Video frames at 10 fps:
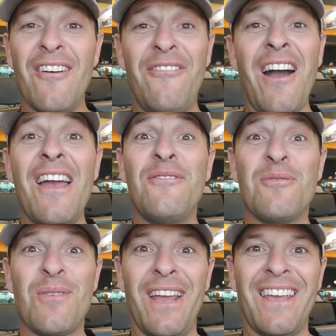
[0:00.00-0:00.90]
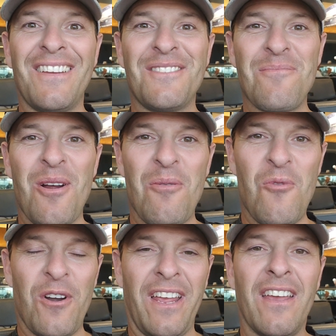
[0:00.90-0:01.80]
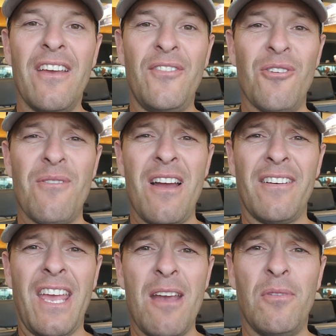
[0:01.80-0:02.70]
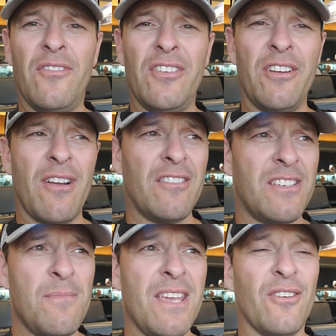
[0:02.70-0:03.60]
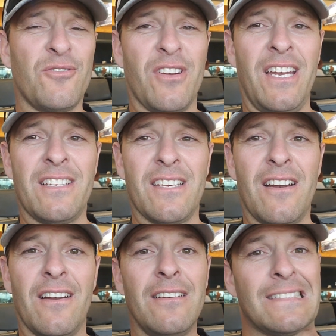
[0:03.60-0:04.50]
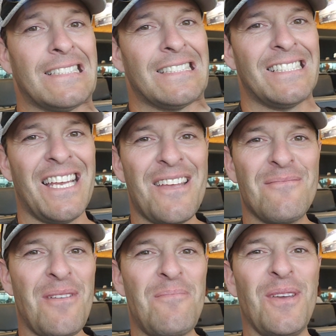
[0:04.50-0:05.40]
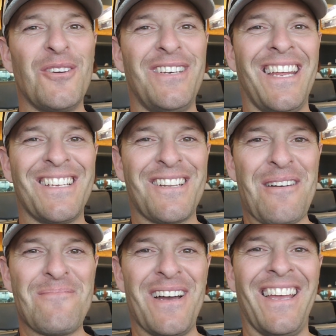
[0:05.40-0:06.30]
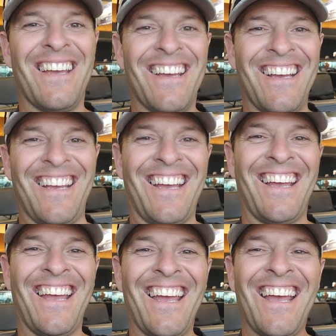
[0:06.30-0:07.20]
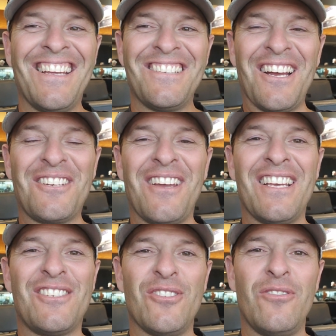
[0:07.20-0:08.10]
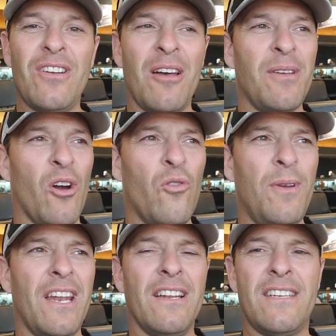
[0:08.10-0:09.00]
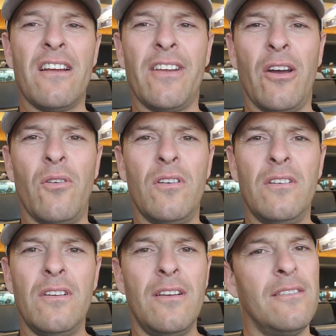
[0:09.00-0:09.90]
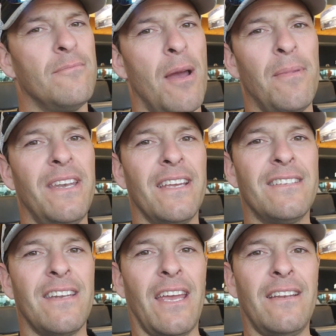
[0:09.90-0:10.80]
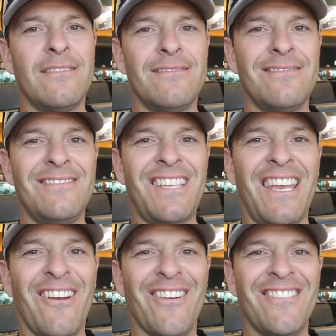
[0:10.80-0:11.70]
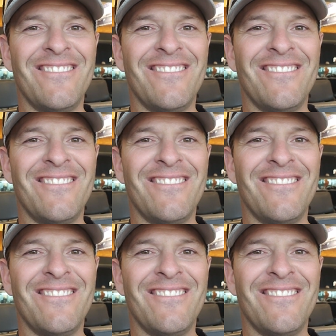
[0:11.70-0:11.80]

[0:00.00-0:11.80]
5 to break tomorrow morning. If you're around Campbellville, you're around Tomiko Training Center, might be a good day to stop by. Talk to you guys soon. I'll be home in Ontario by midnight tonight. Take care.